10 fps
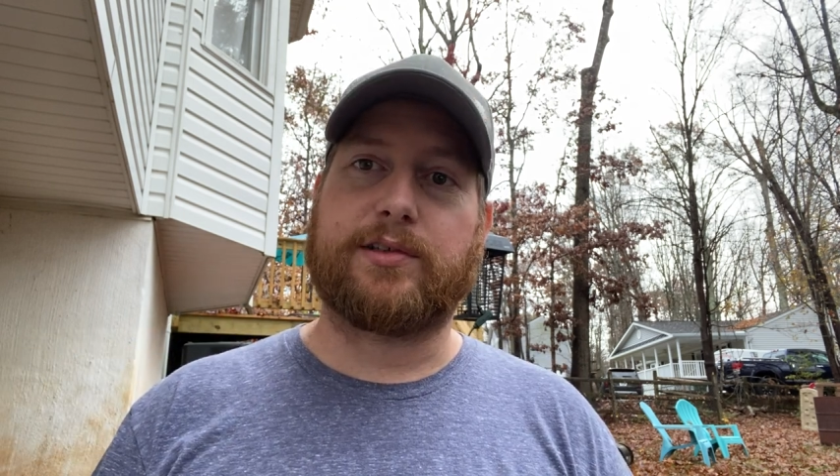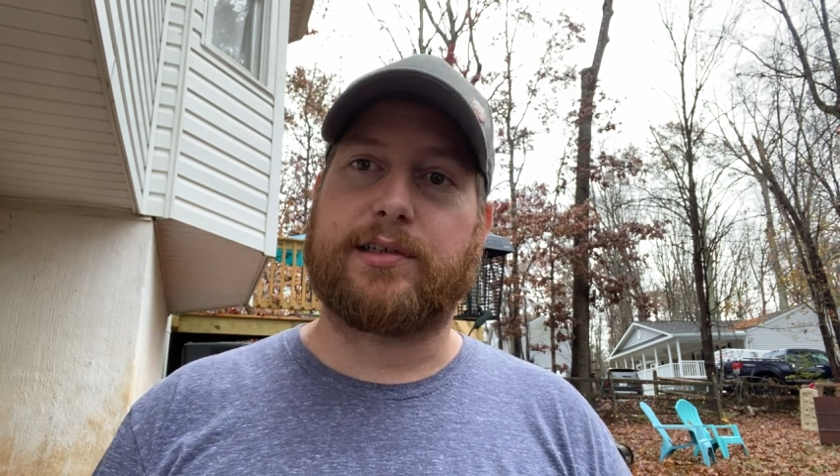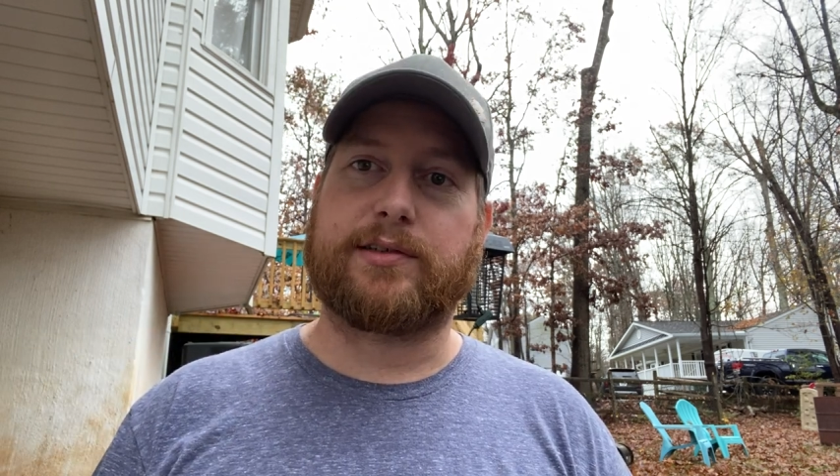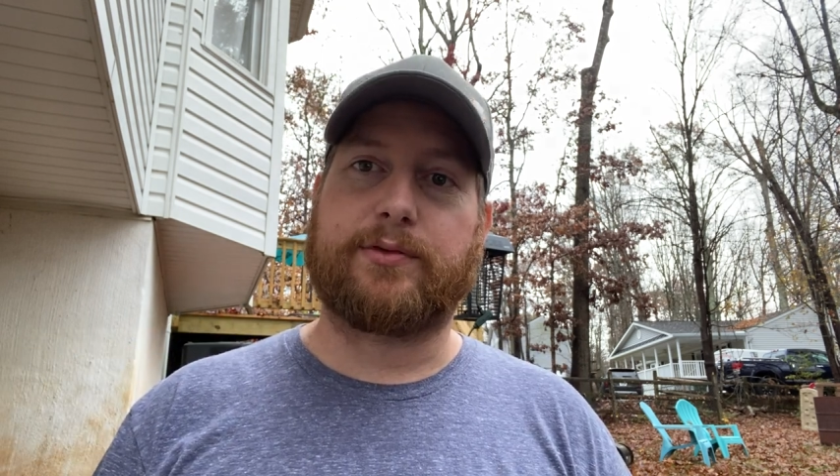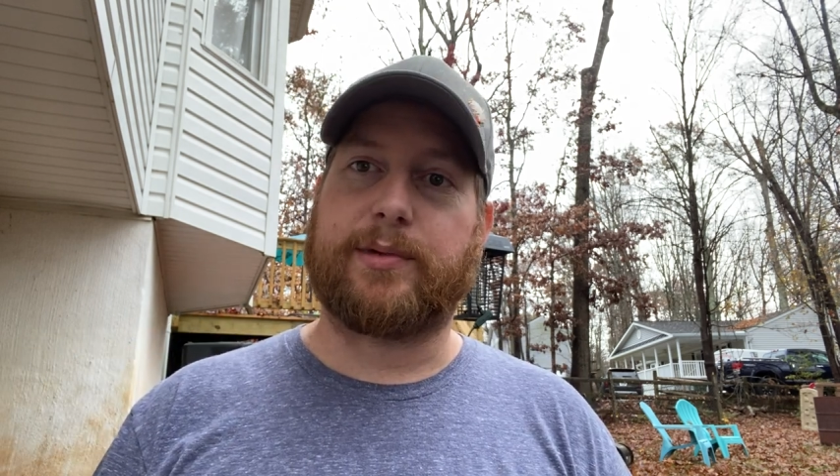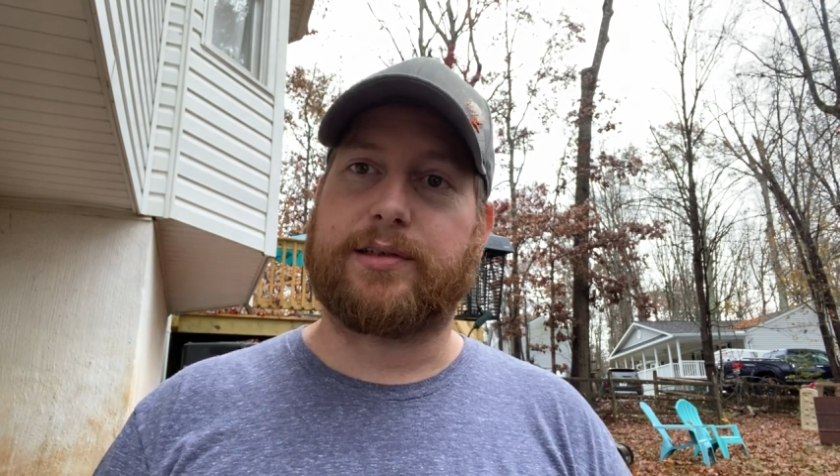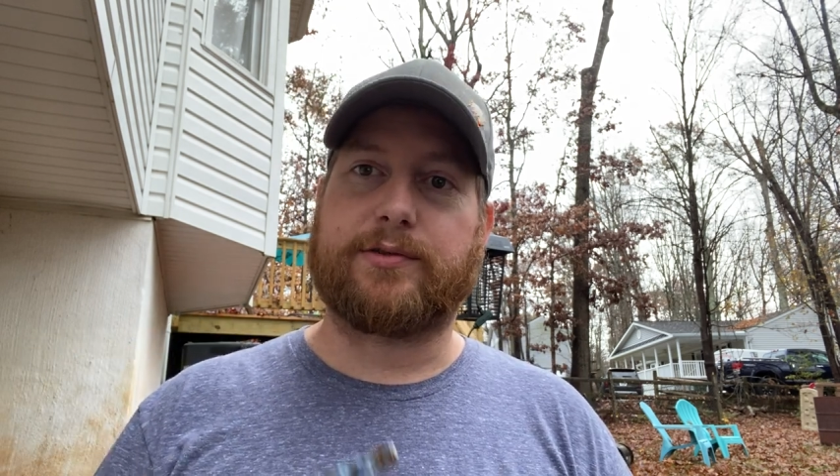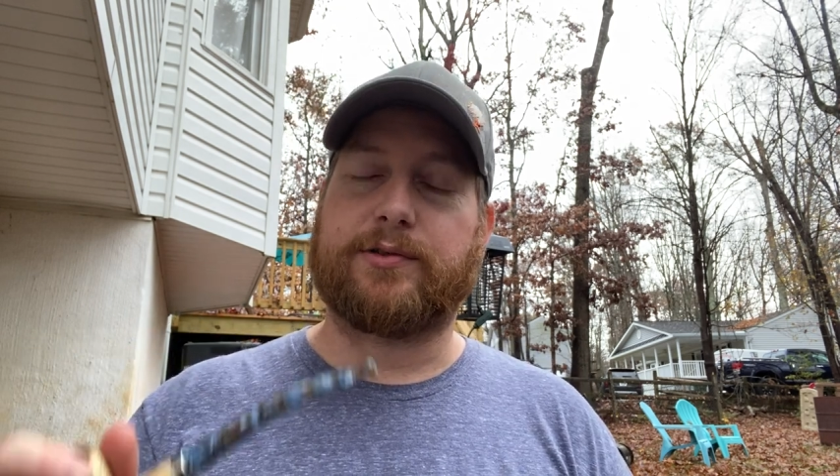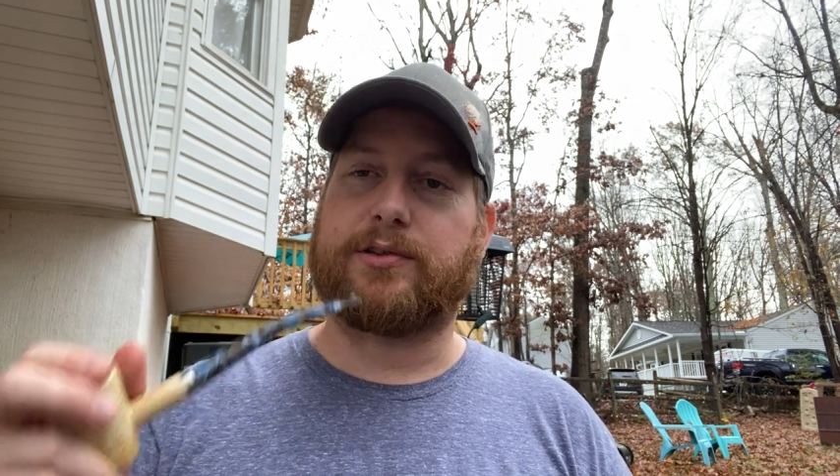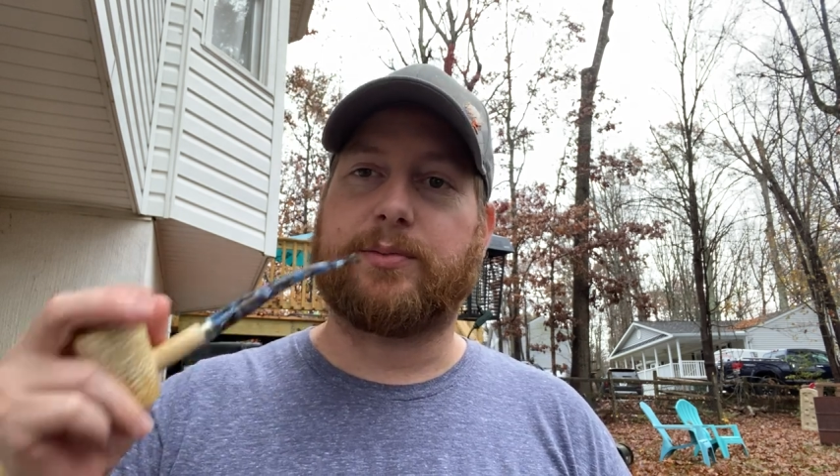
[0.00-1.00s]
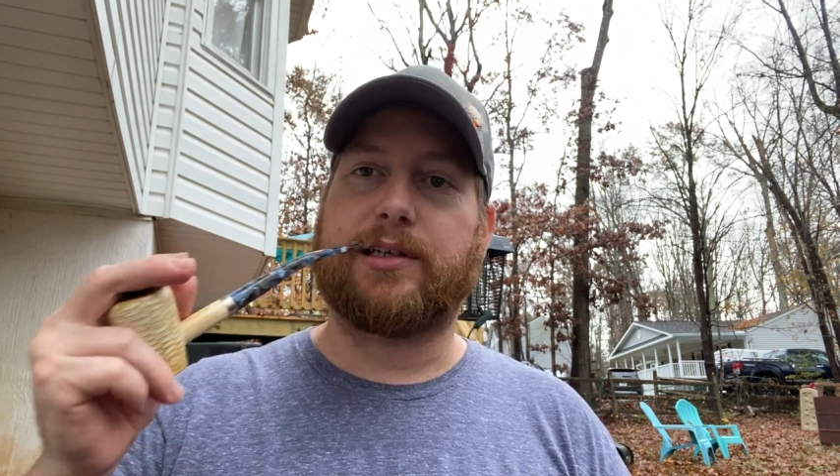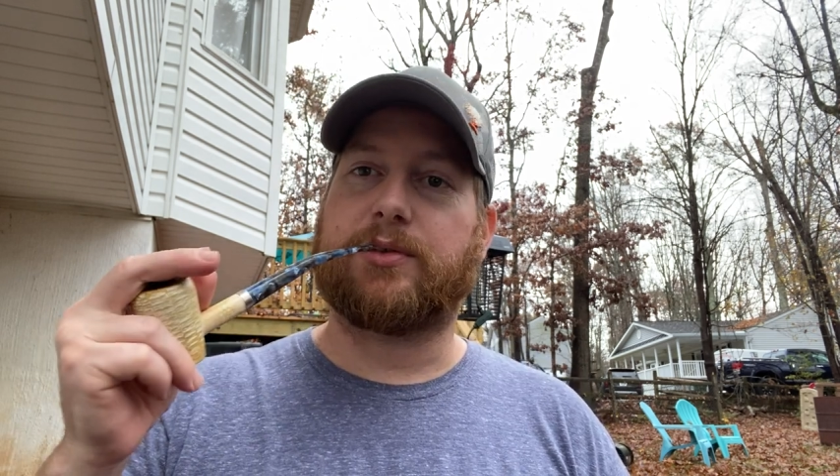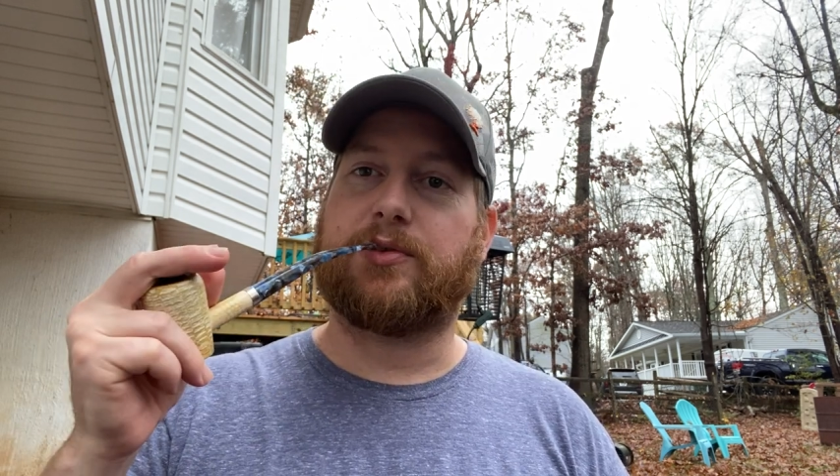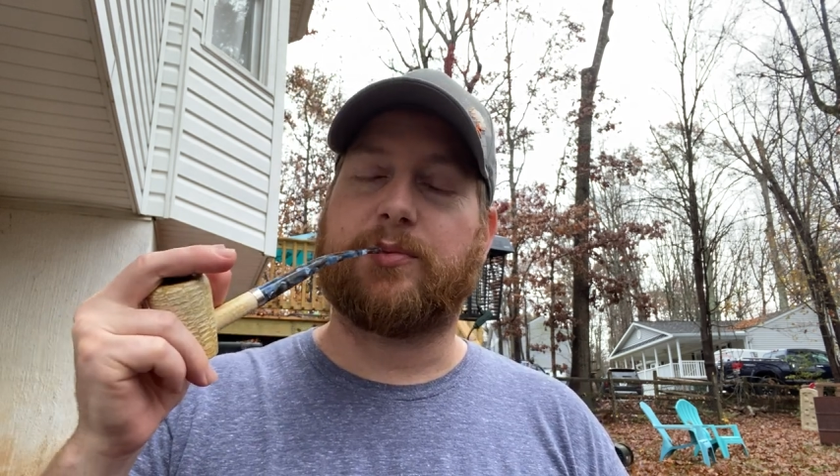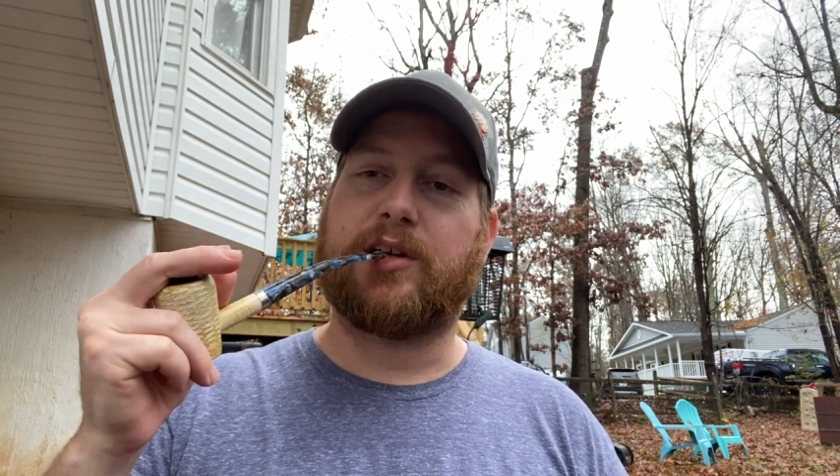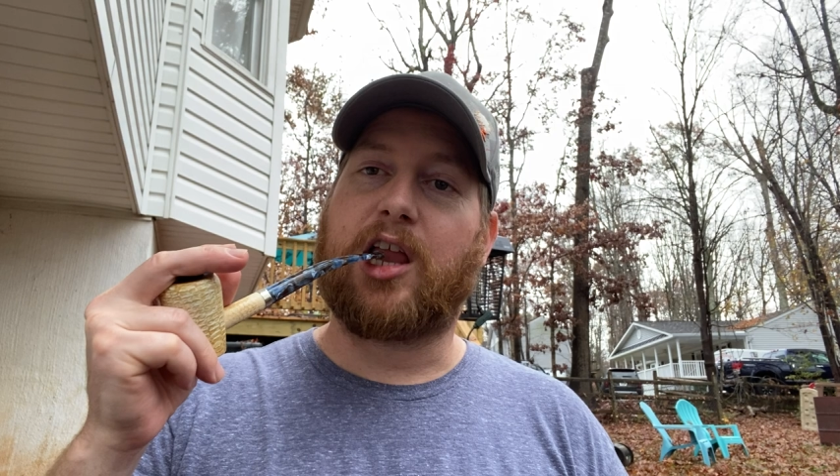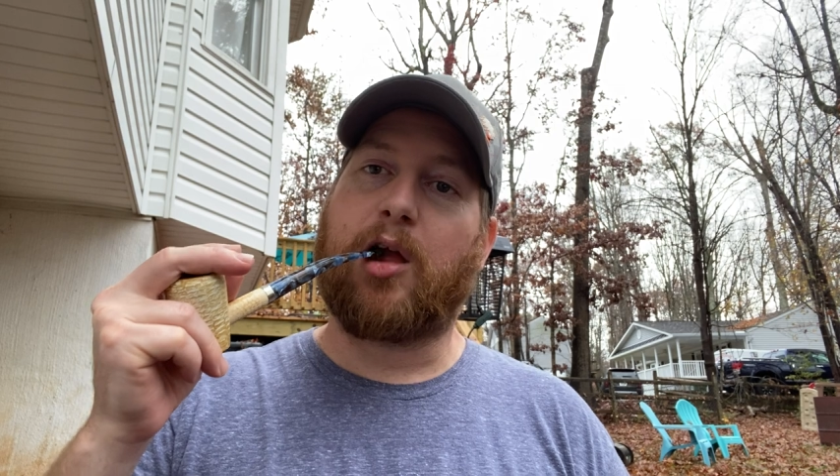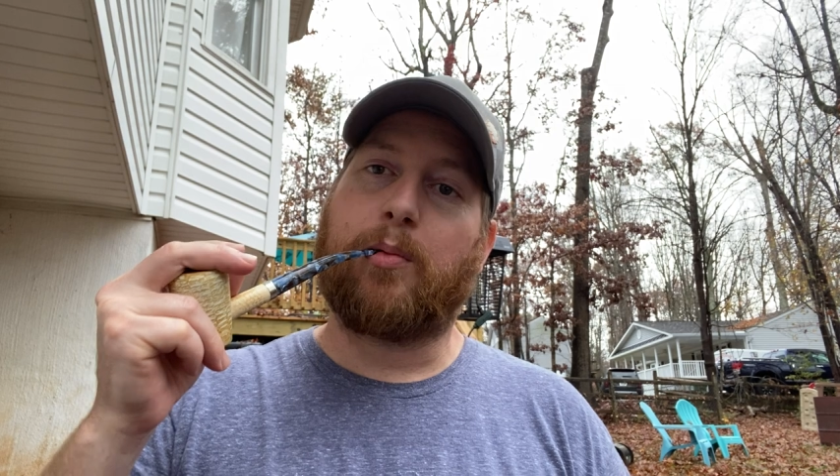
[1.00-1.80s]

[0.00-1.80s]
six from Estervol's, to be honest with you, but